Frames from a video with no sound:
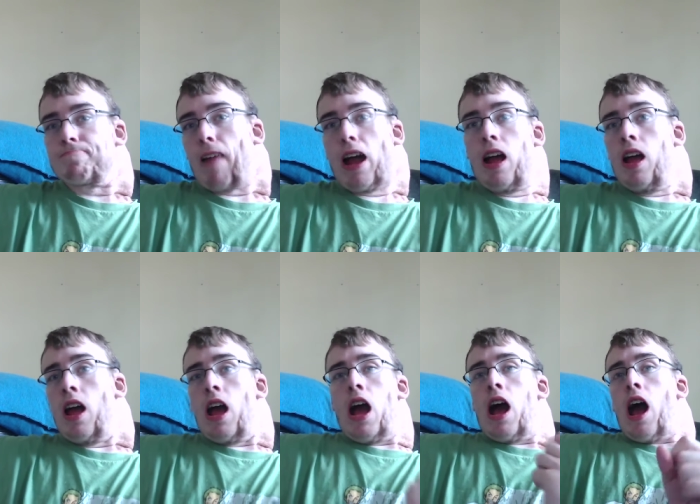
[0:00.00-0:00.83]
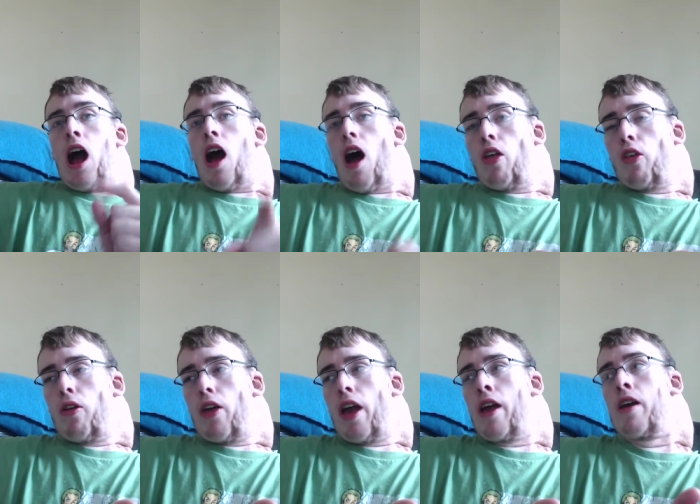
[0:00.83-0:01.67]
Uh, although
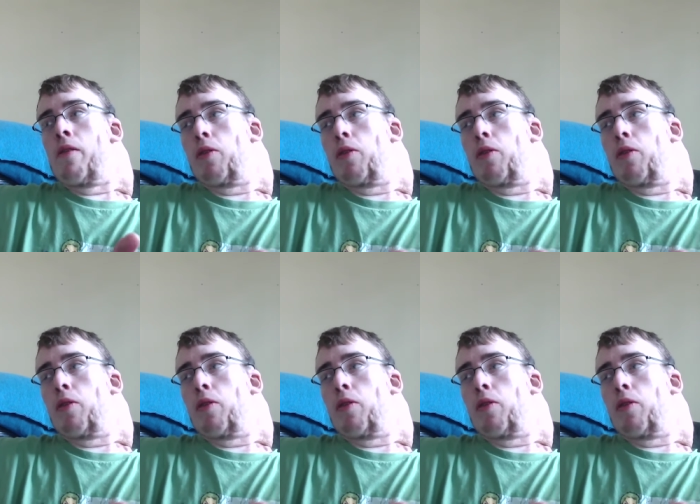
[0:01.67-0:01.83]
it,